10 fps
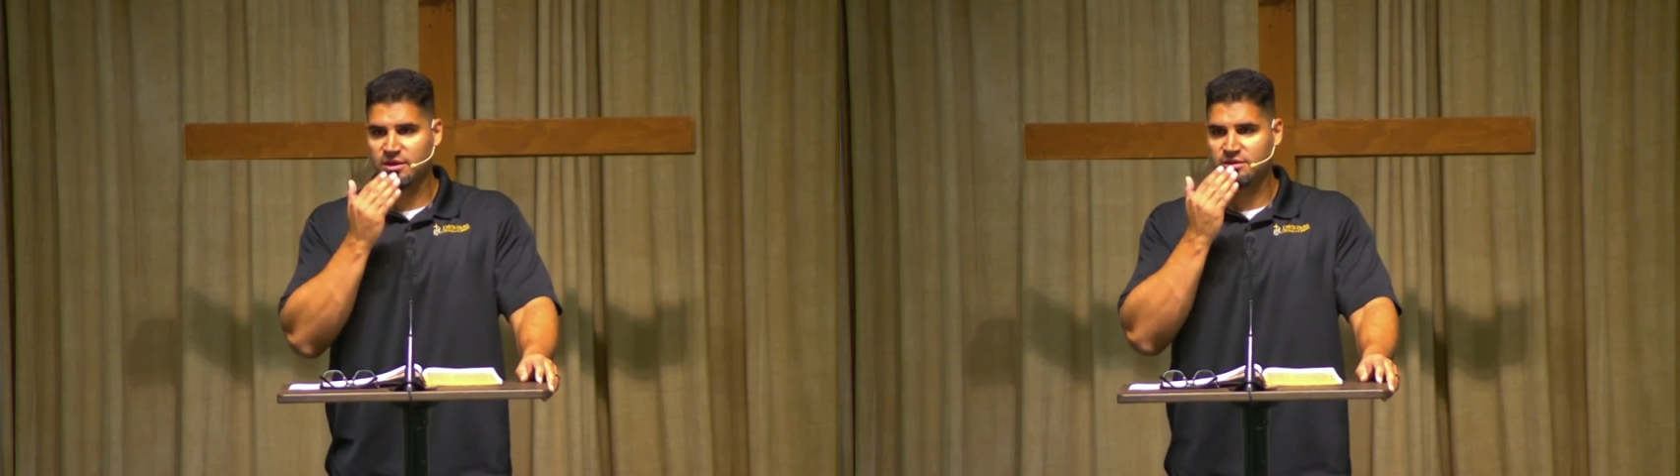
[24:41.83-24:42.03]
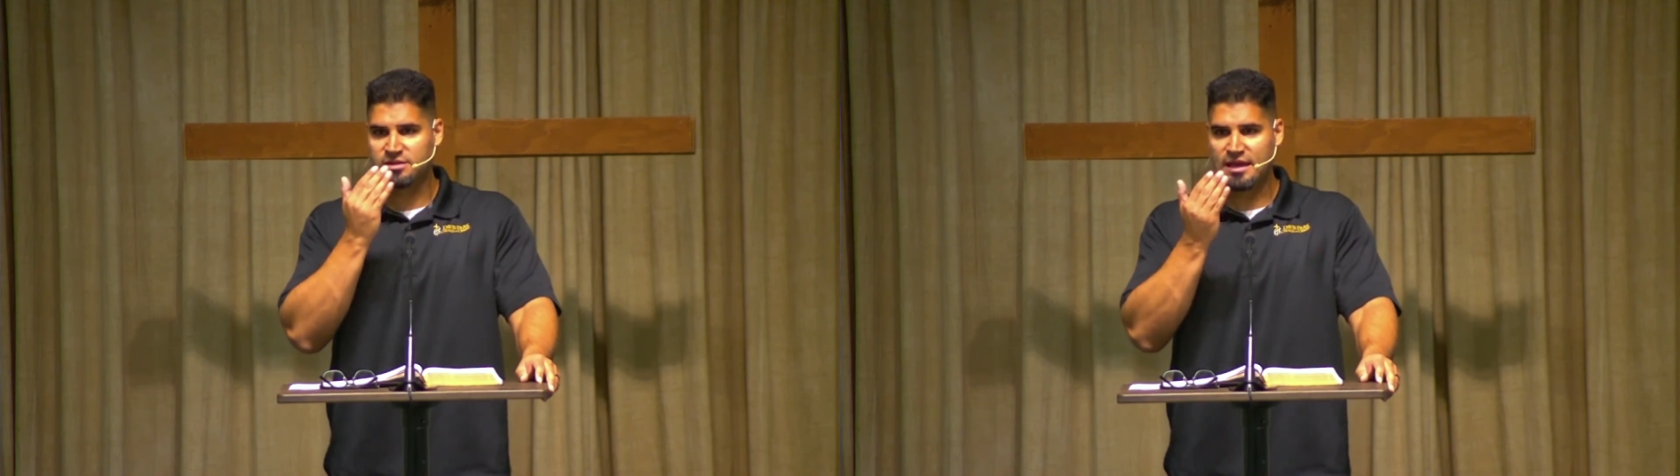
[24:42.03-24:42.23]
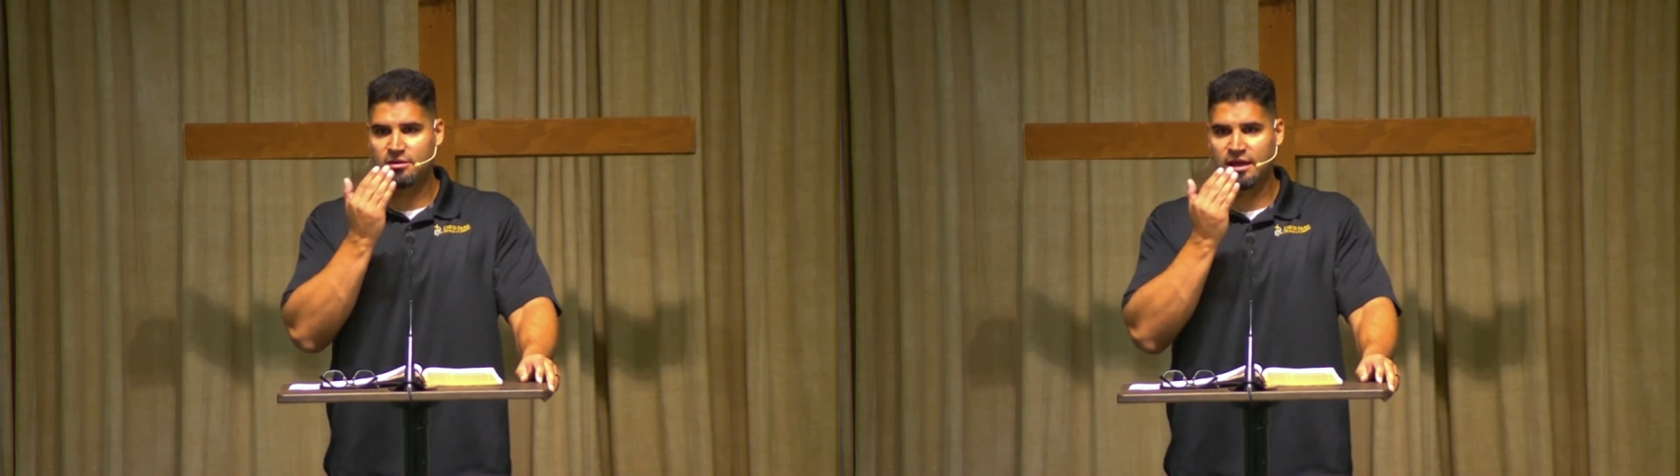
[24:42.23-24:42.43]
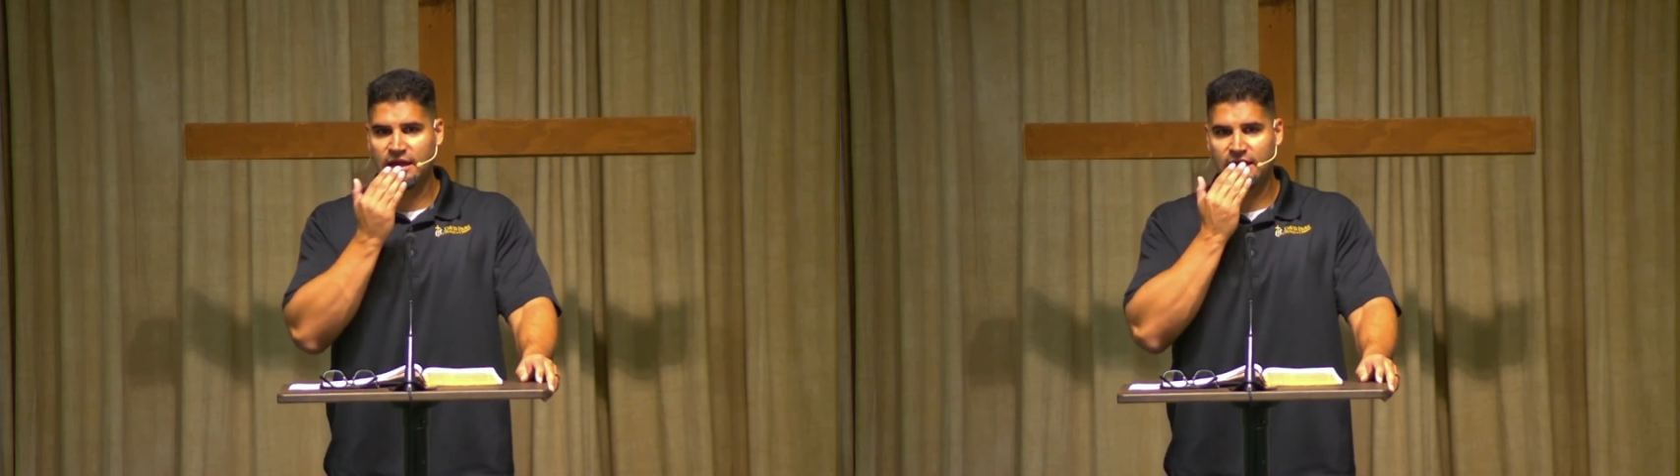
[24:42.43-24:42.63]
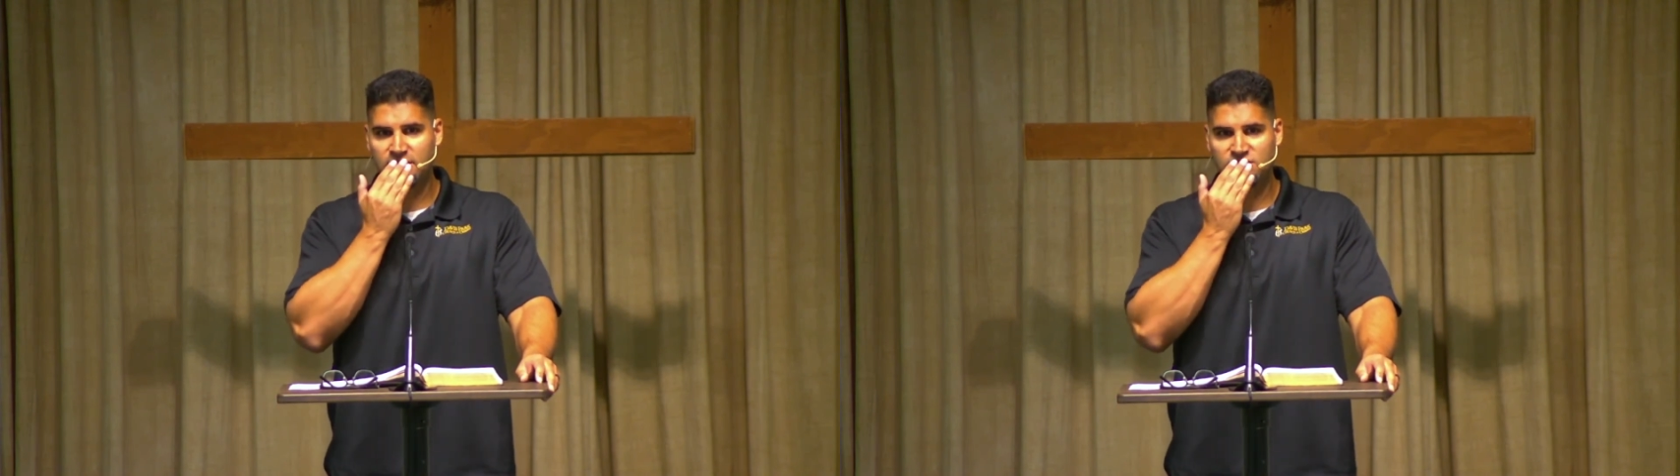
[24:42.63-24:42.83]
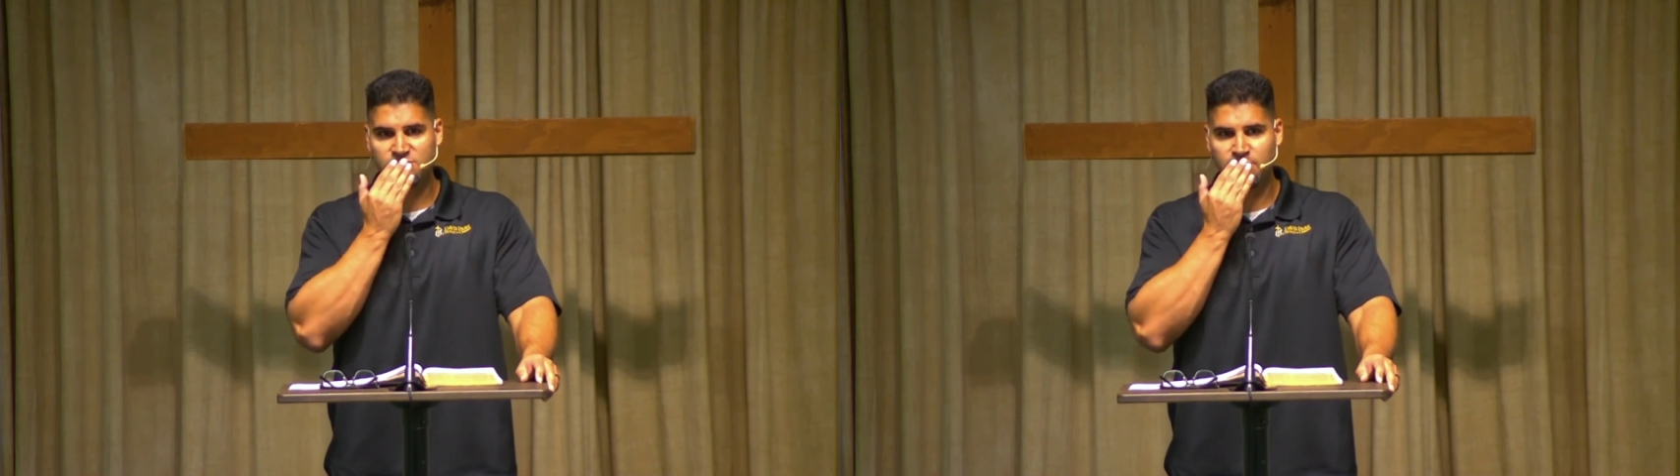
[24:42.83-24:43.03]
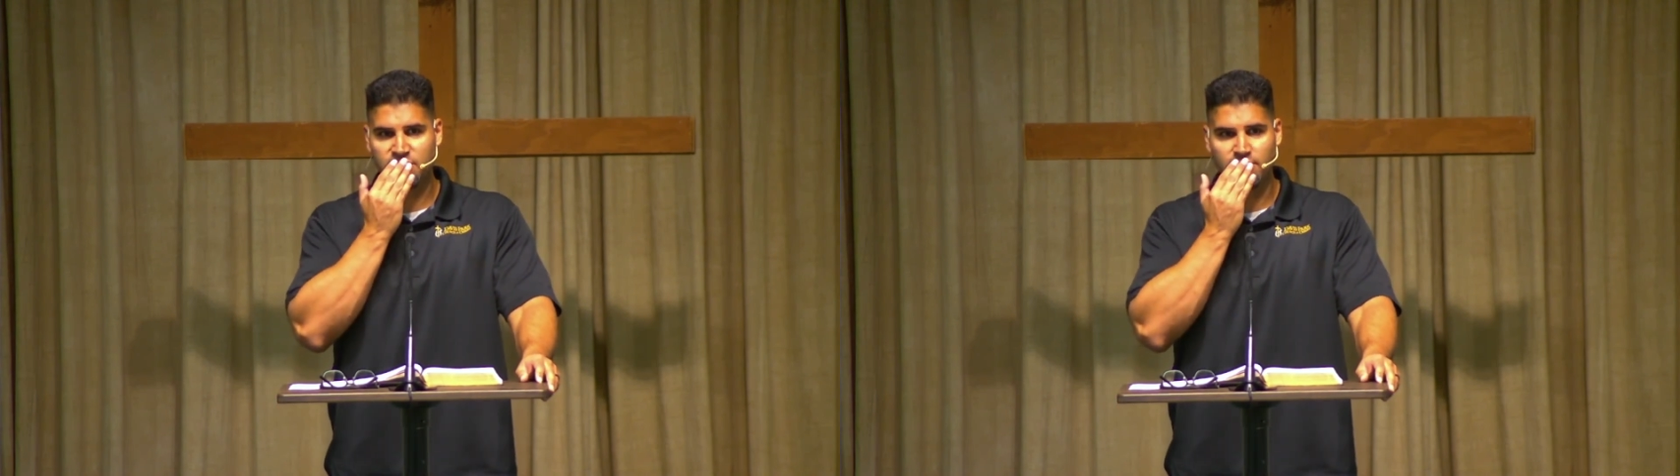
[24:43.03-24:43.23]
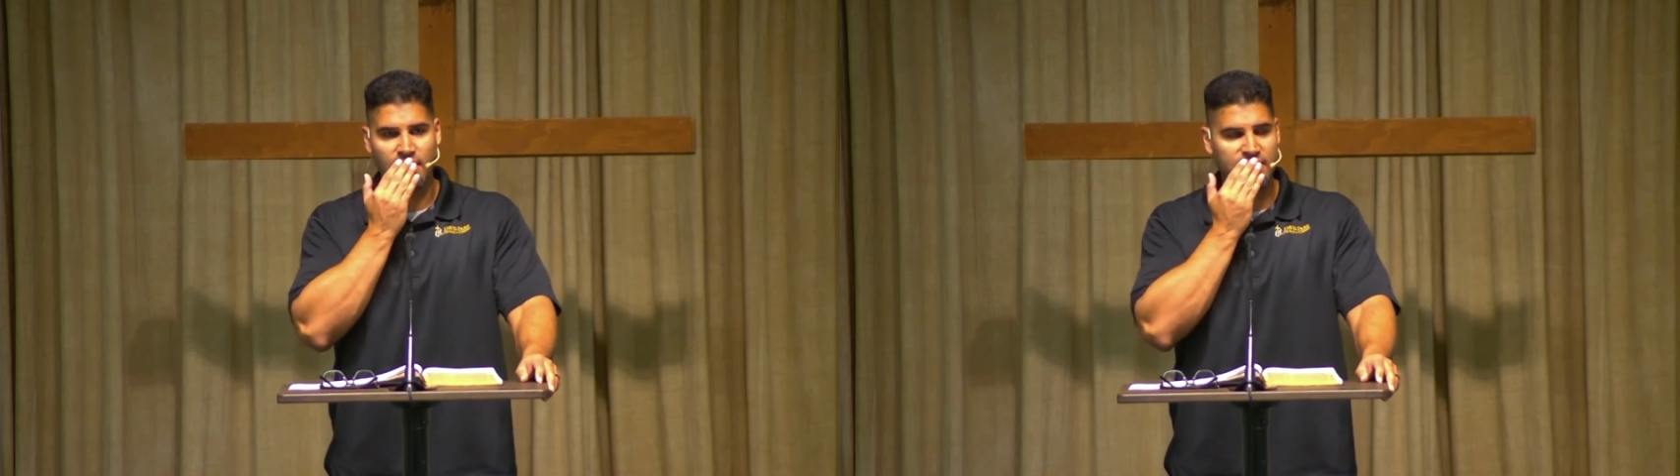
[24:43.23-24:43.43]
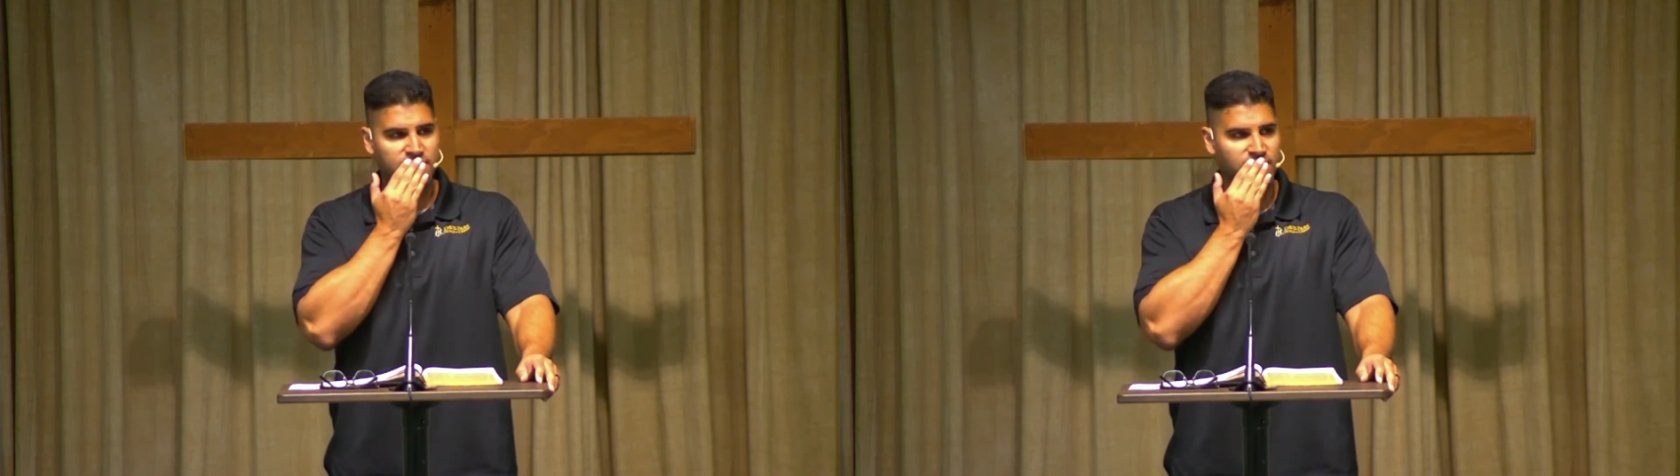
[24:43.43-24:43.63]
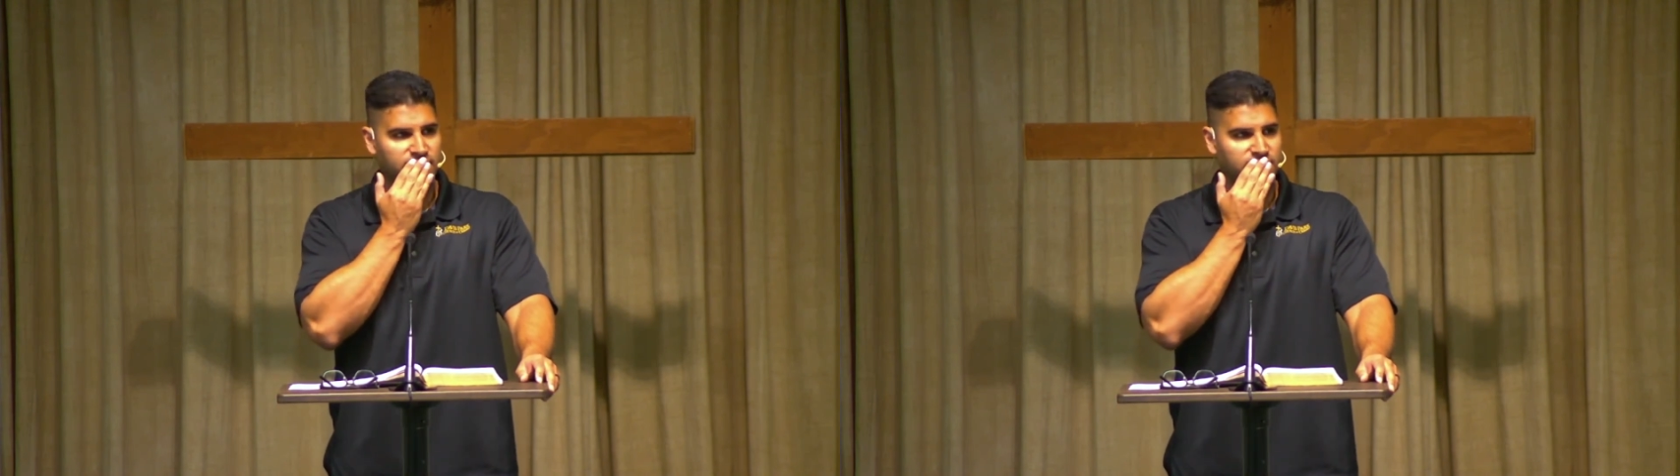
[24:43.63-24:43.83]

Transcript: you take your hand and you just put it right in front of your